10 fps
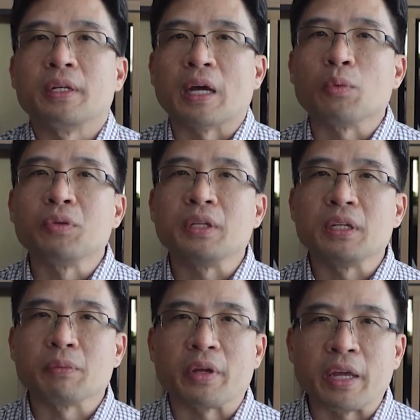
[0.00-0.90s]
that will
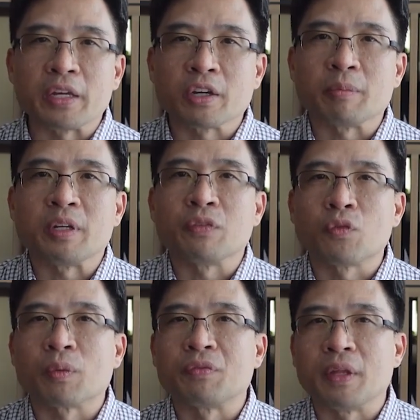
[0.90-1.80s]
deliver income in the
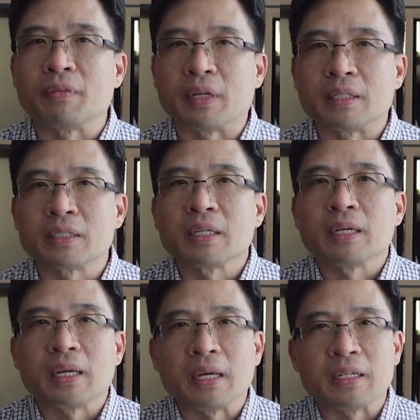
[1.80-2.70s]
form of dividends
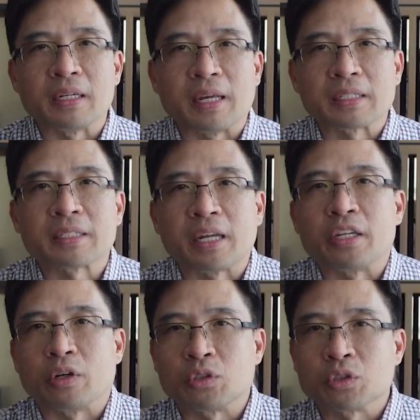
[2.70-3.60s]
in the next 10
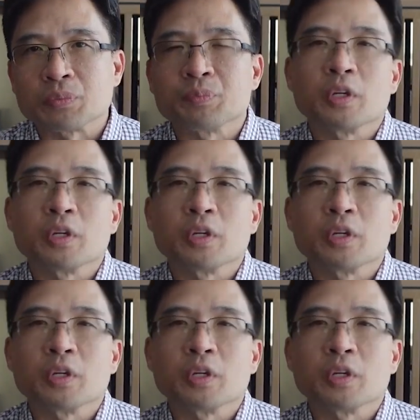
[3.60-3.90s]
years.